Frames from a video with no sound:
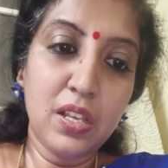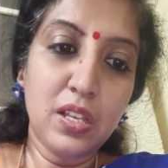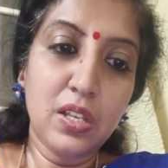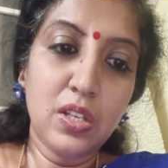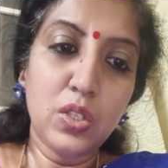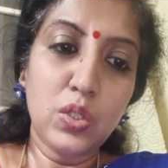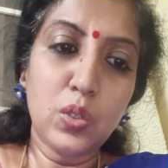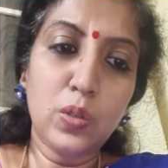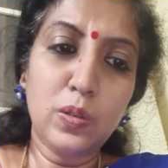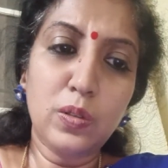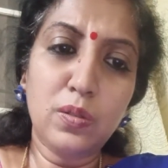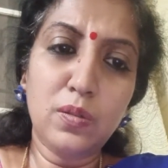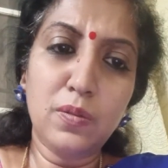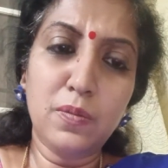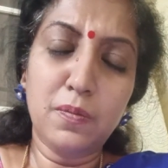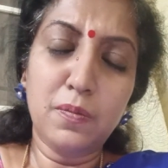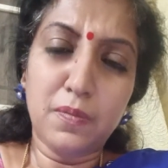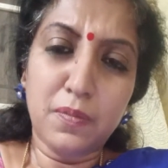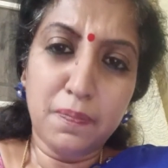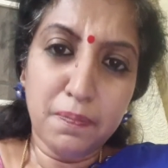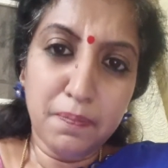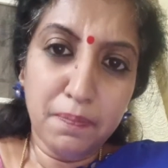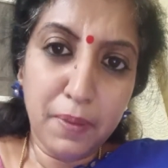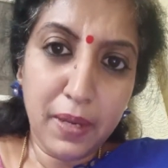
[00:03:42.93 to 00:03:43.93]
So,
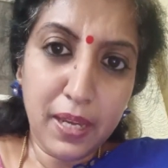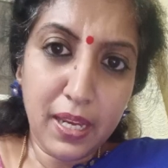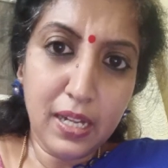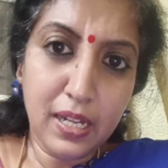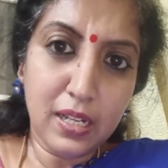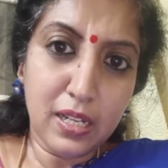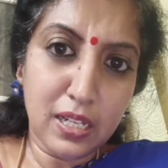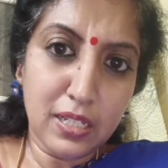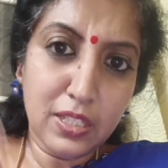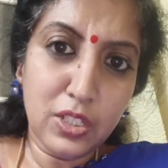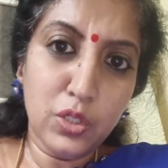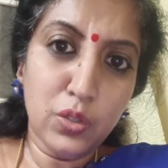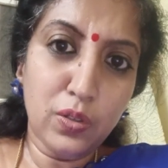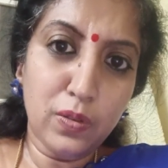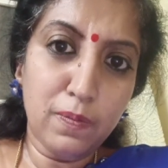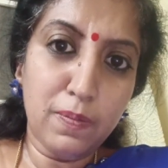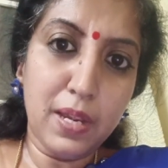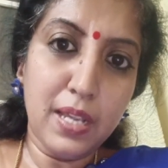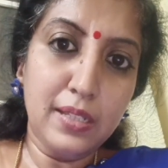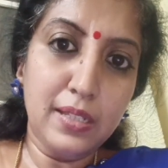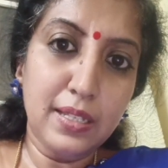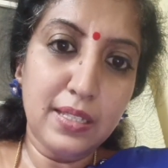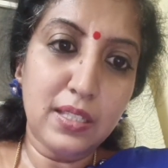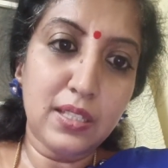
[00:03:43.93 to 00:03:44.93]
being consumed
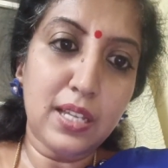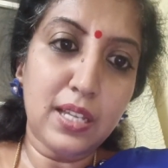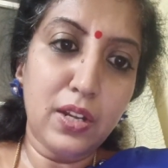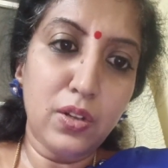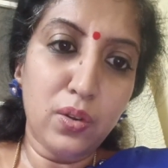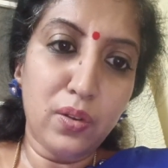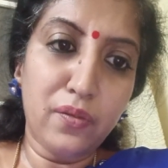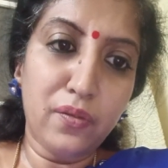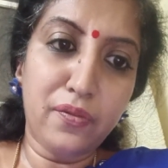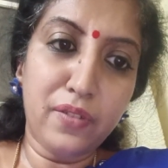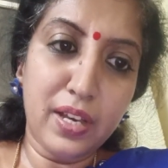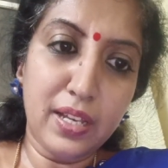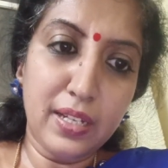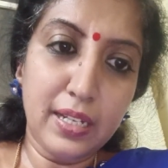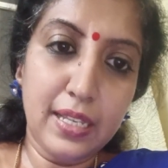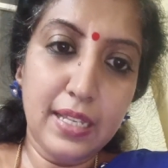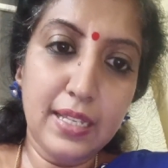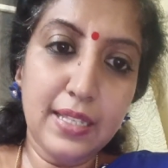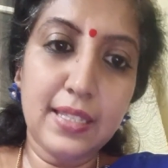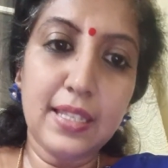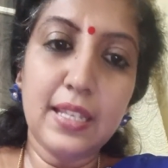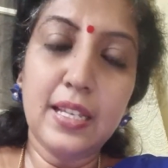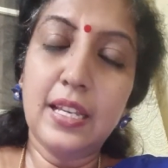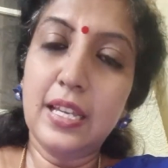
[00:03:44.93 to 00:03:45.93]
by this kind of
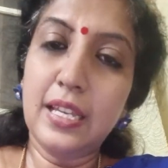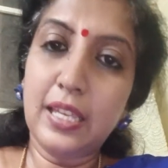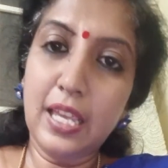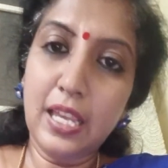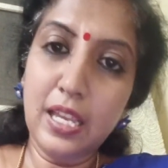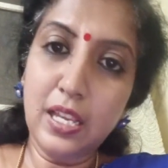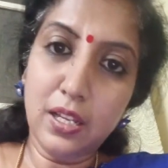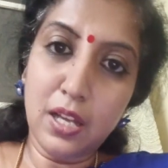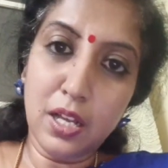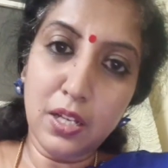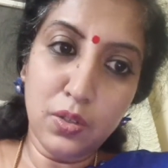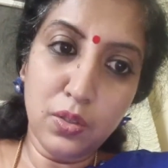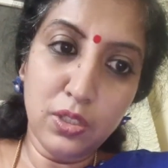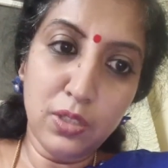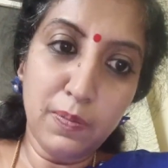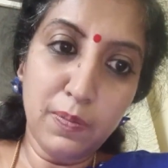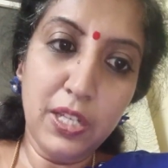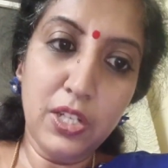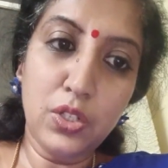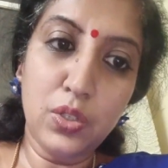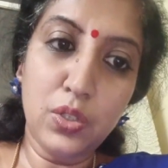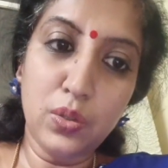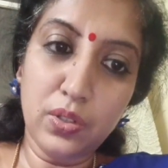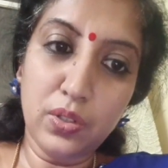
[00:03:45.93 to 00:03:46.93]
worries, King
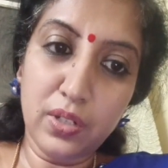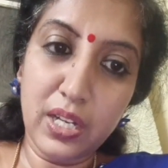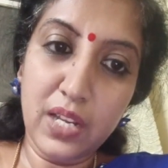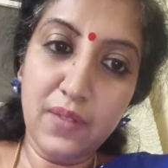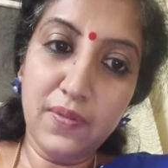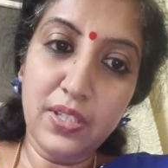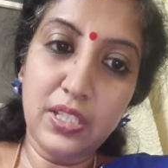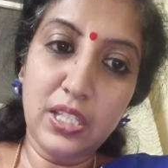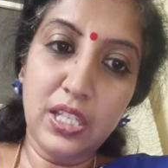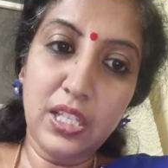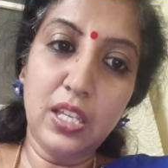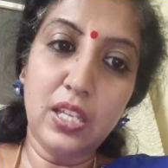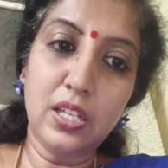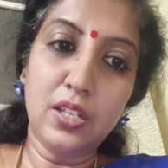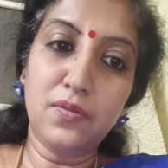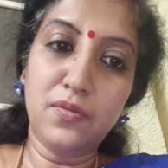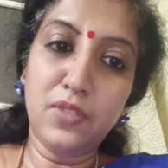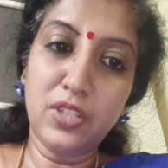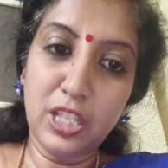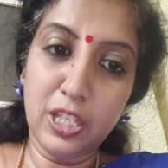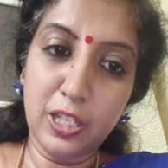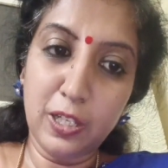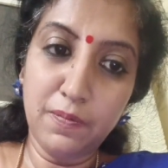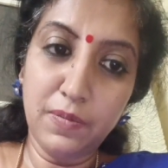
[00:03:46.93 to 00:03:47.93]
Kakudmi took Revati
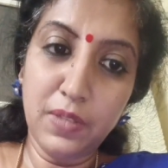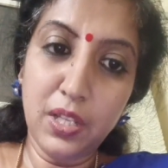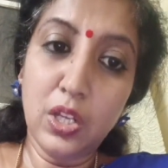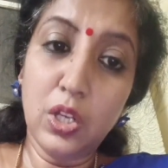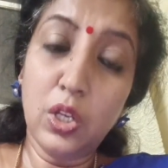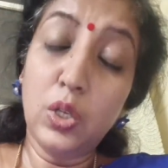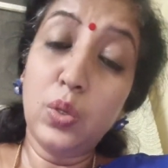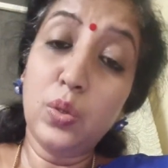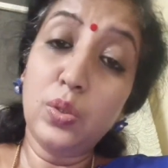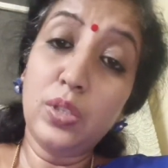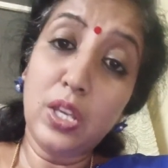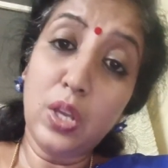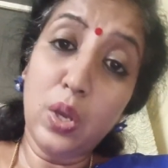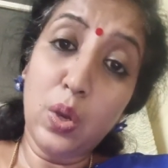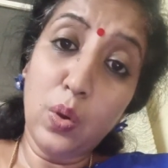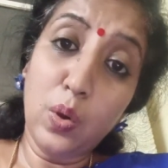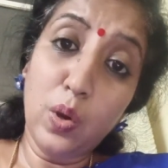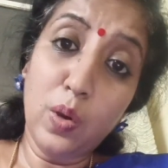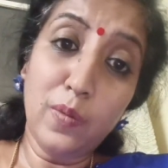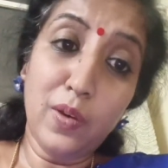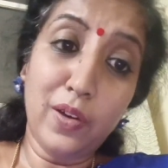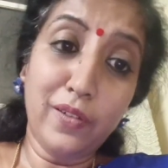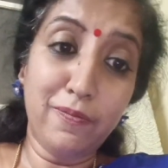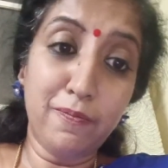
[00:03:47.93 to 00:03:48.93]
with him to the
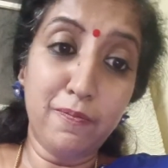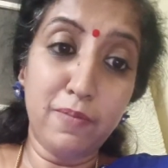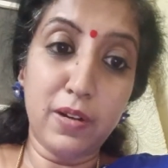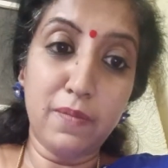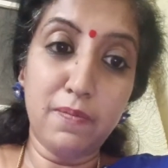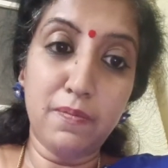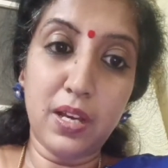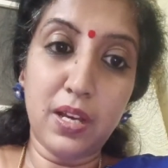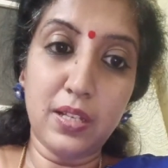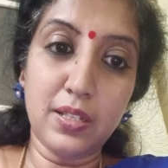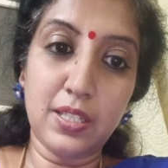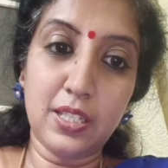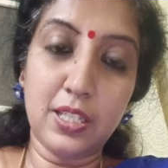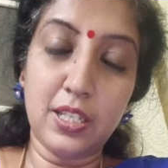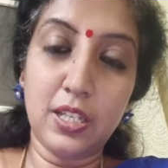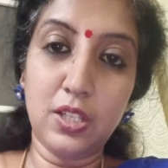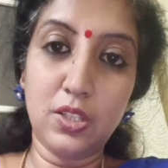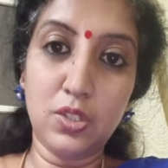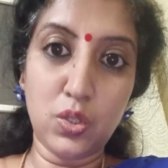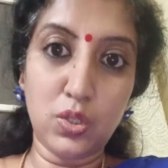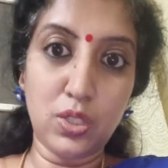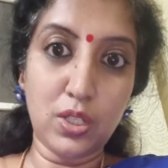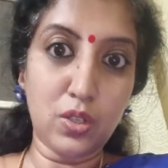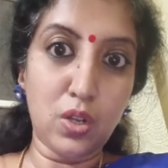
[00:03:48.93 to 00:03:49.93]
home of Brahmas,
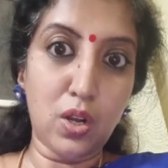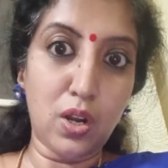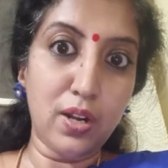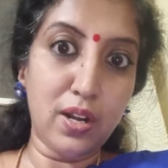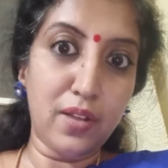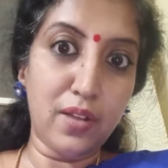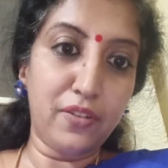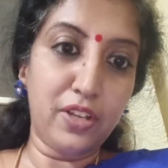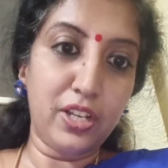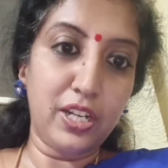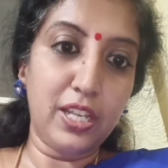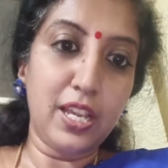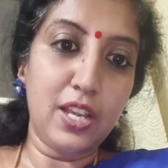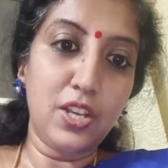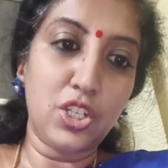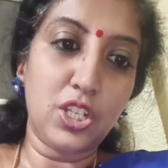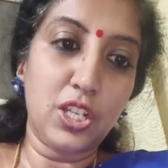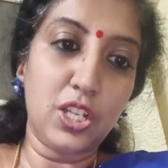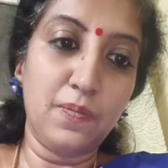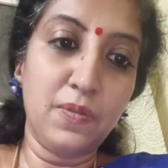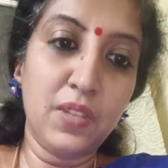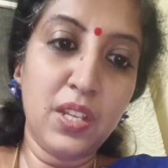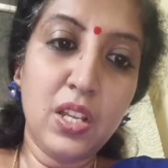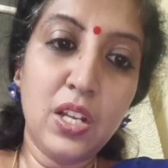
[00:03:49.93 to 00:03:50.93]
so the god of
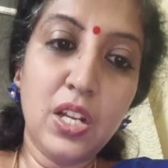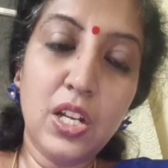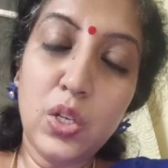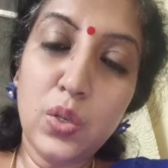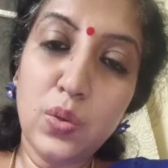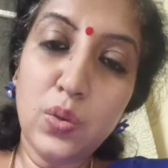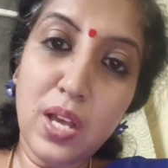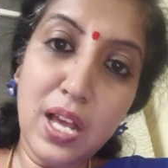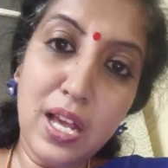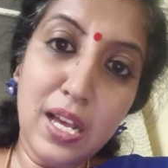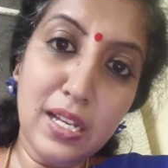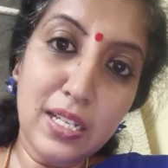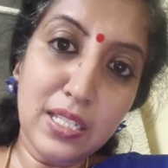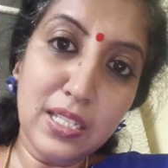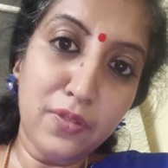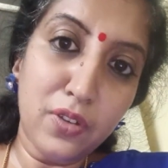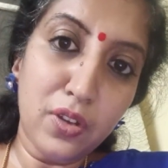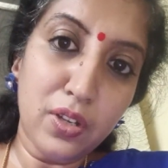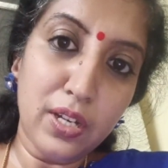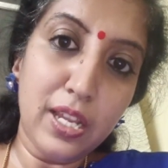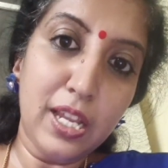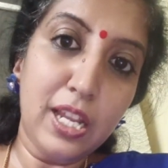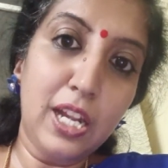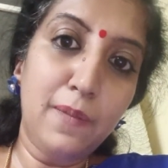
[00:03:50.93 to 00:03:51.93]
creation, to ask
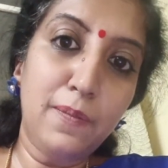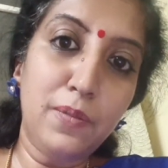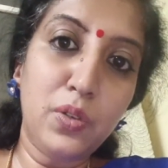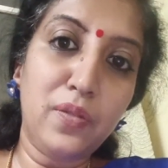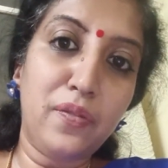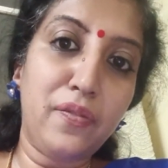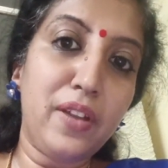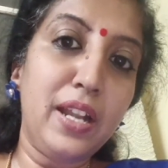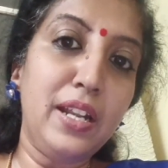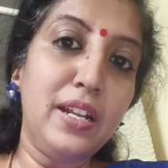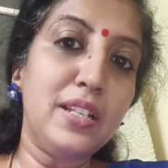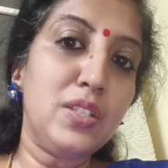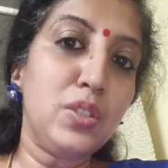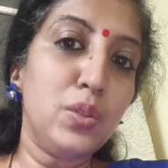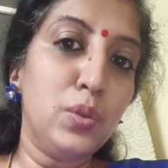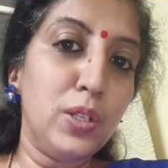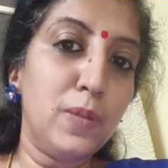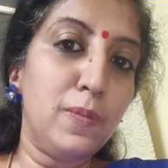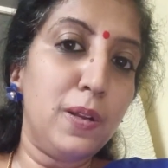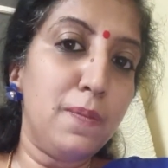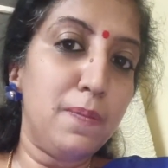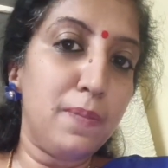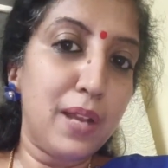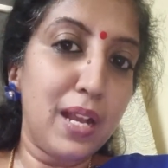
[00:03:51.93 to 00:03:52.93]
for help to find a
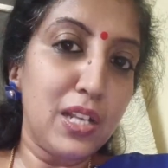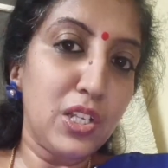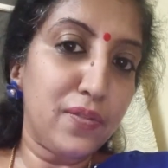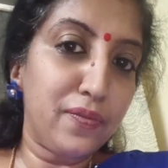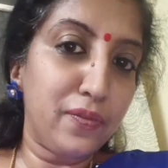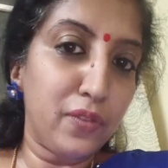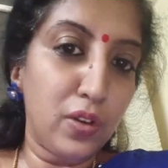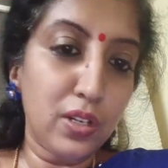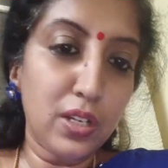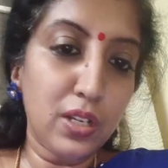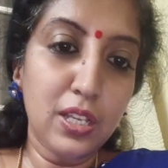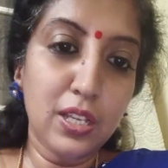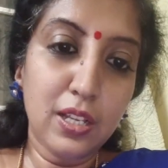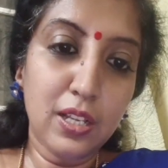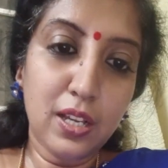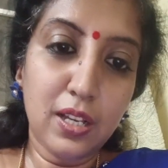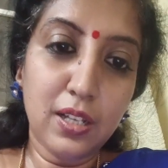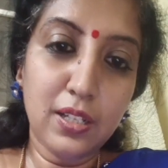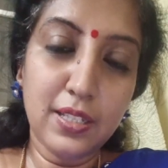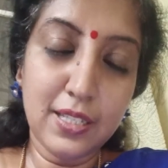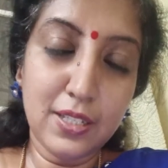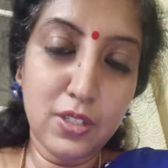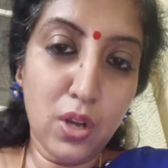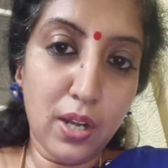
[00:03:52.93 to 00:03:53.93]
suitable match for
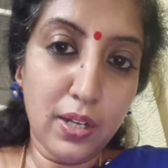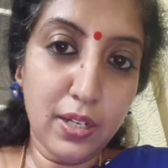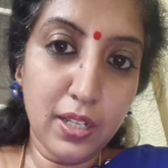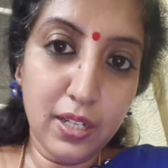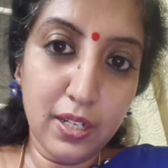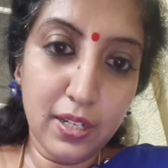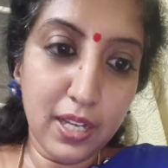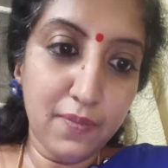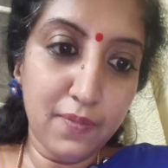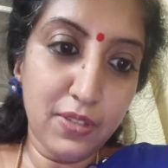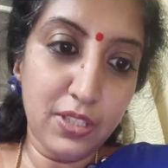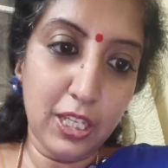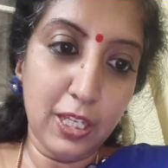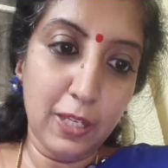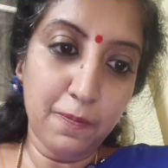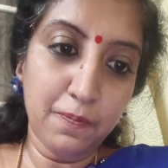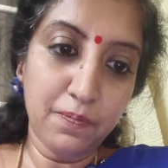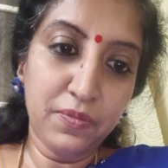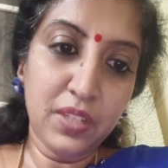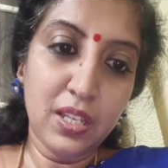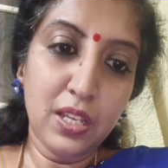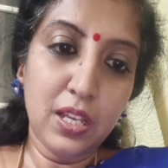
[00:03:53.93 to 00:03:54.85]
his daughter Revati.